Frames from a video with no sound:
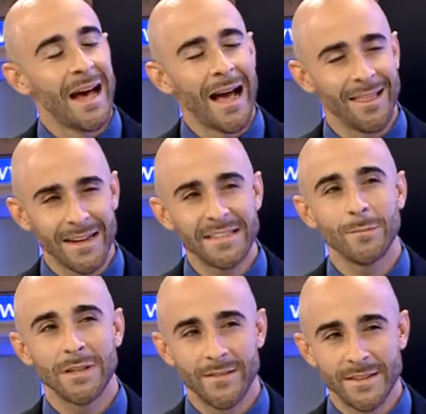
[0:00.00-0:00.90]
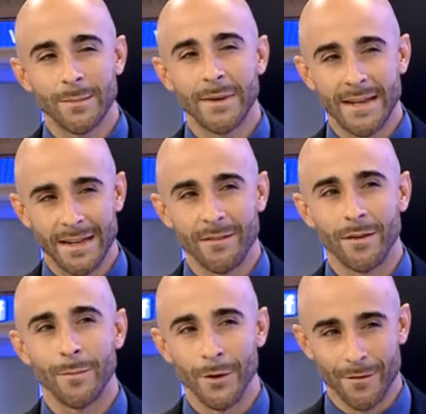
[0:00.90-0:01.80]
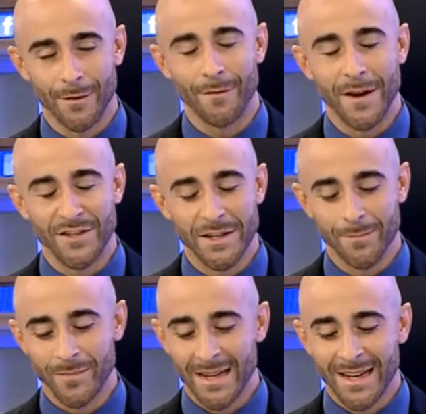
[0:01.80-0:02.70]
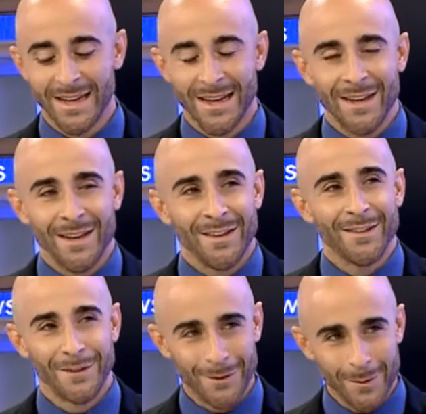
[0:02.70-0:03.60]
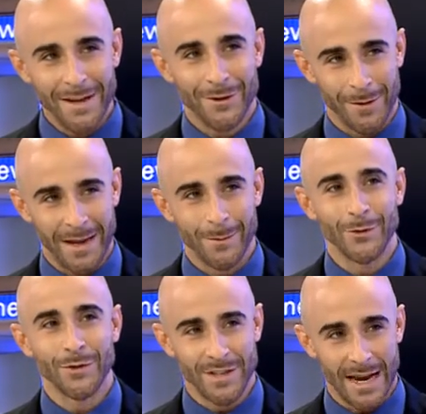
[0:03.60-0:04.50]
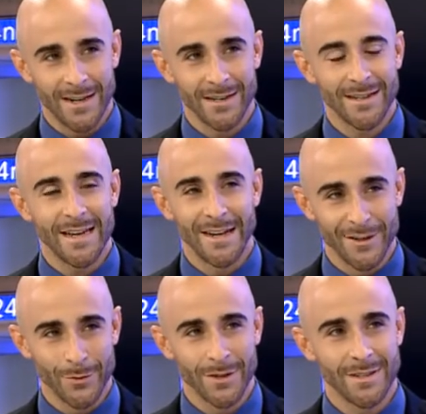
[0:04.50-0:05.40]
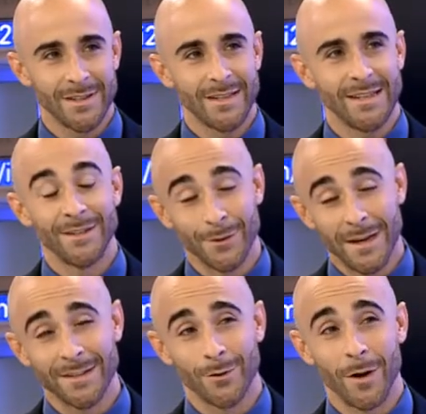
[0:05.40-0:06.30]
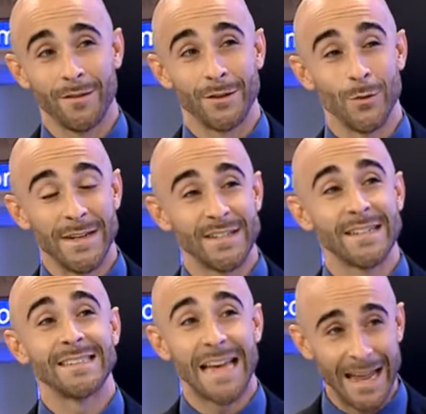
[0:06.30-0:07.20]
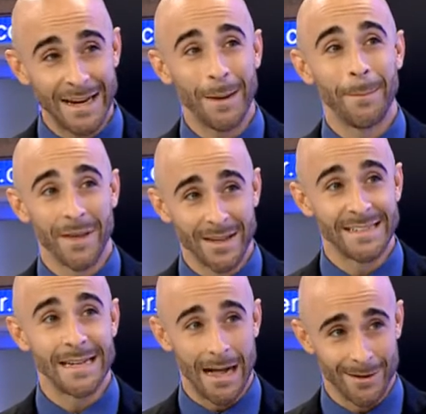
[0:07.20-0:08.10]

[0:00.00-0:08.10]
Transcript: I like to believe it's the beginning of a beautiful friendship. Okay. The two-way trade between China and Israel in 2012 has reached $10 billion.